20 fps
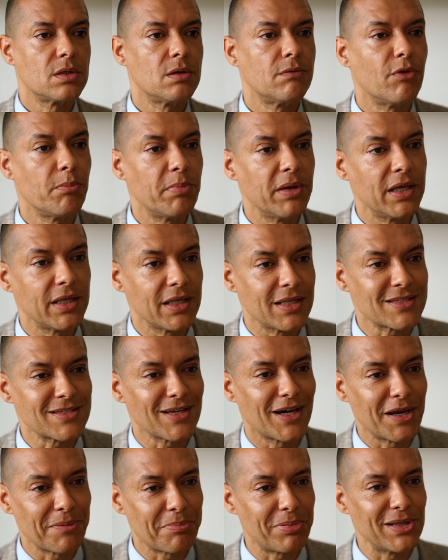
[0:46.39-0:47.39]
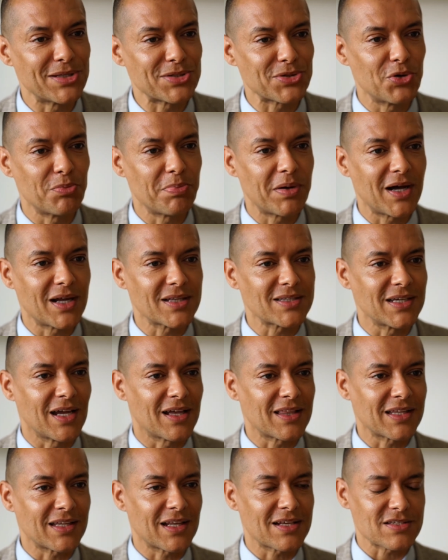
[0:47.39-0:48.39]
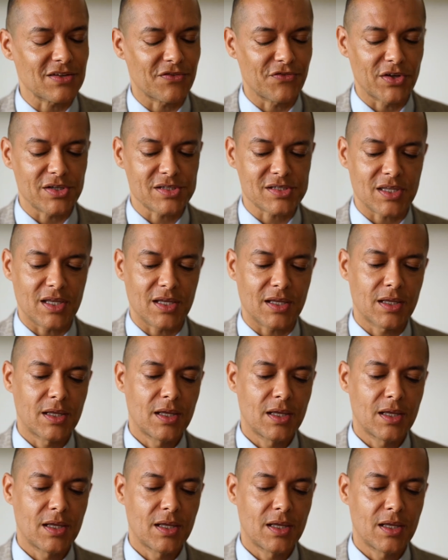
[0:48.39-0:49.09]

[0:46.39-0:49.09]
for being inside a political party. I think that's the first thing.